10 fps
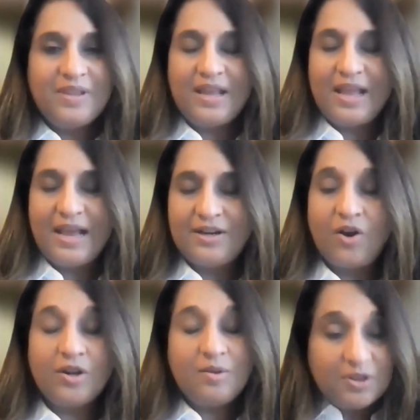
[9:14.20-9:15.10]
and
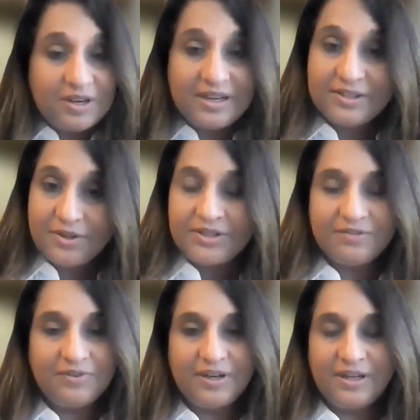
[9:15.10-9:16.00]
our communities are
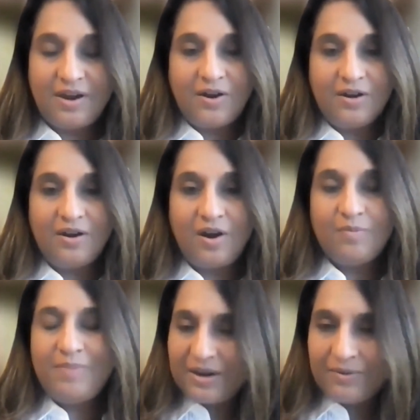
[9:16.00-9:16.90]
different, our
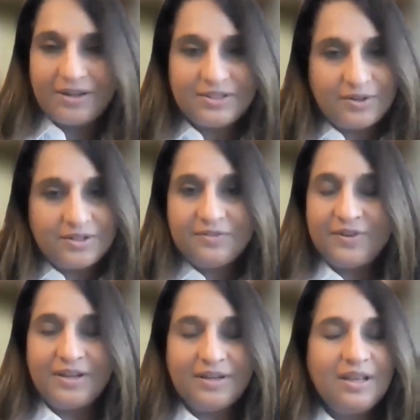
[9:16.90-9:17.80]
backgrounds are
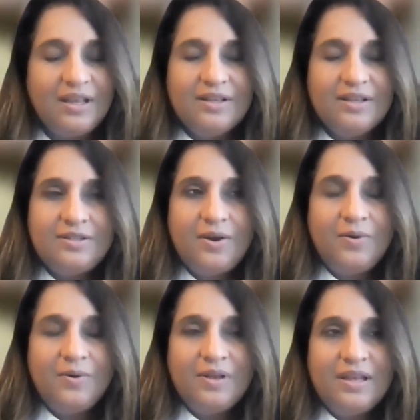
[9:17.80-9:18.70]
different.
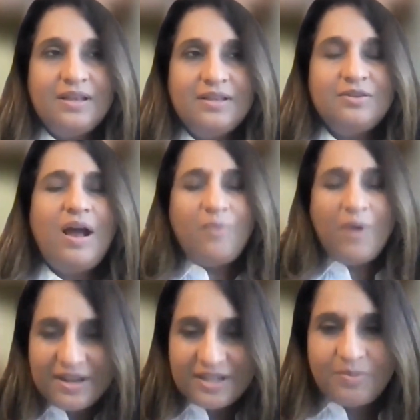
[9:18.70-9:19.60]
So I
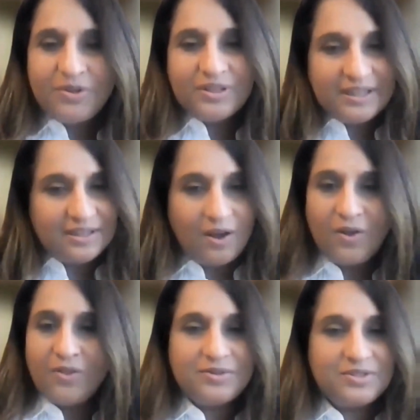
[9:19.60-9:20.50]
wanted to pull in
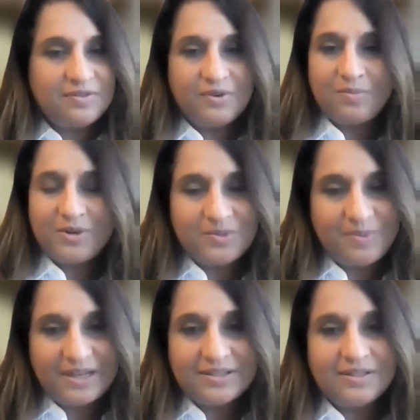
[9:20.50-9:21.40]
all those different
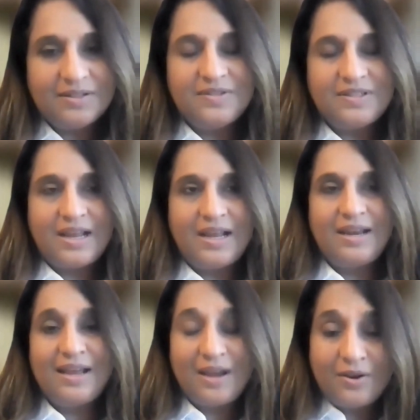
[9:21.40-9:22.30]
perspectives
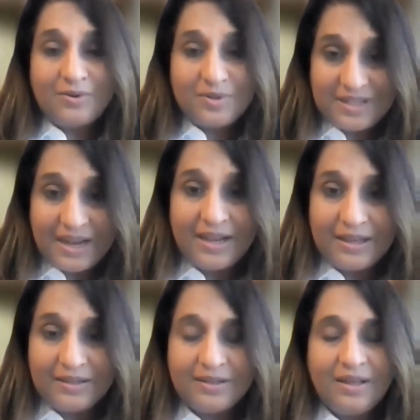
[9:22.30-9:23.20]
and
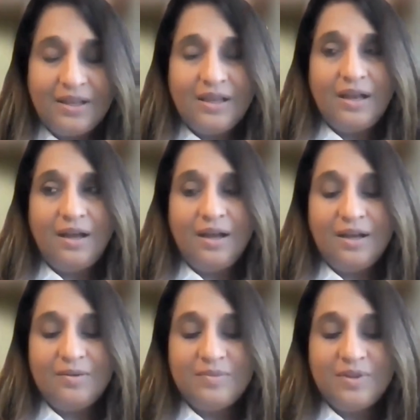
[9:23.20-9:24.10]
understand,
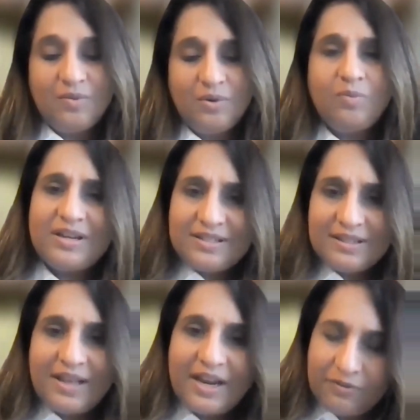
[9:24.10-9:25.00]
well, what is it
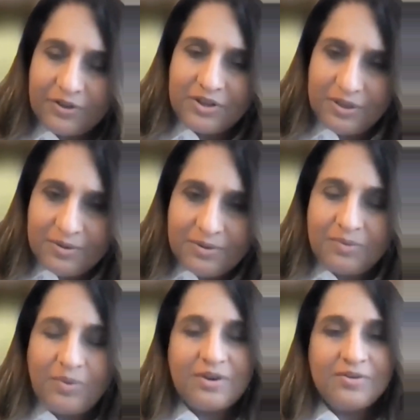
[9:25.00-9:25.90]
like for you?
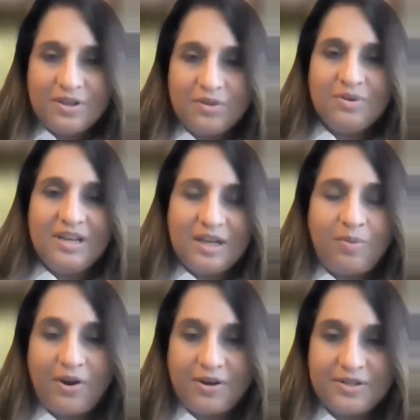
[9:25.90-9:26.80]
What are the unique
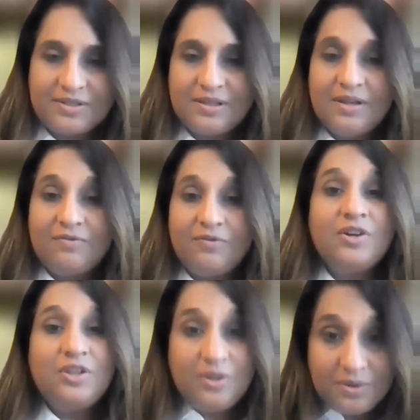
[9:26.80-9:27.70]
parts for
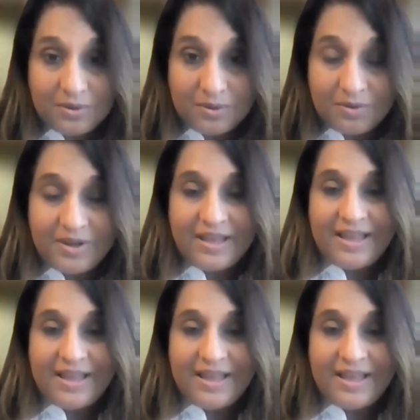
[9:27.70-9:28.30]
you?